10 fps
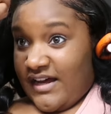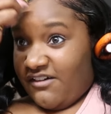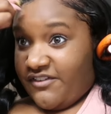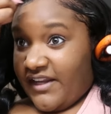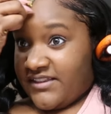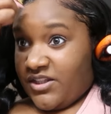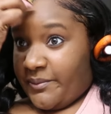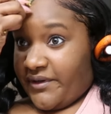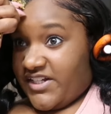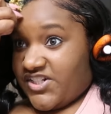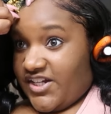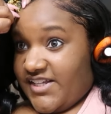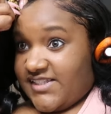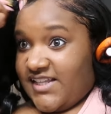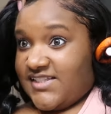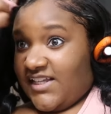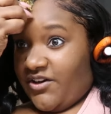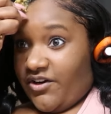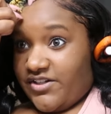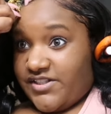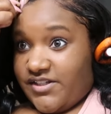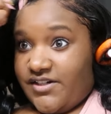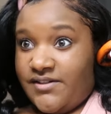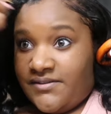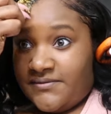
I feel like the pressure is getting grosser.